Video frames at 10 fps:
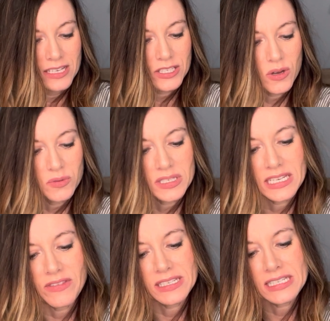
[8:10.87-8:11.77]
So
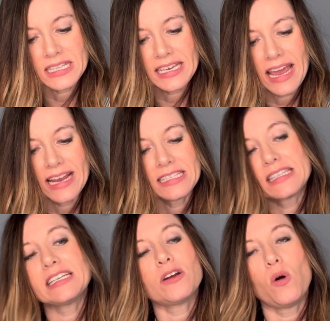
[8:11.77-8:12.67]
see, this is the case
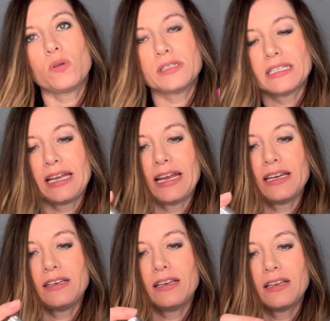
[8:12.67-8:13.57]
that it holds it
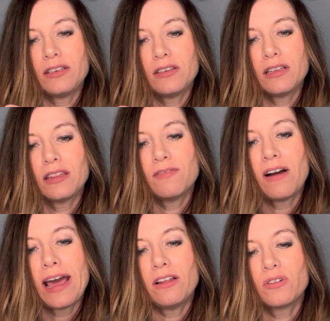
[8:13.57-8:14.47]
in. The
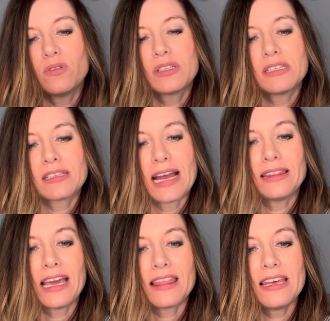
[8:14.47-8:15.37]
vial goes inside
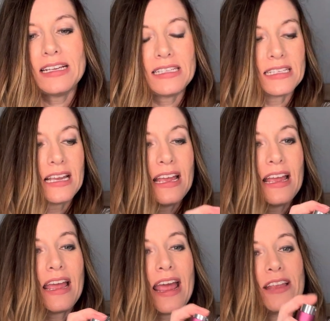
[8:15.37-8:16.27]
like this,
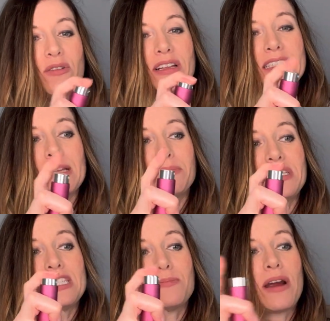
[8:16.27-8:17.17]
and you can
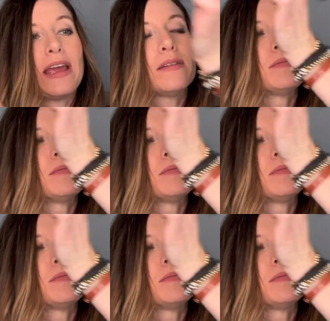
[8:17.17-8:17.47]
simply spray.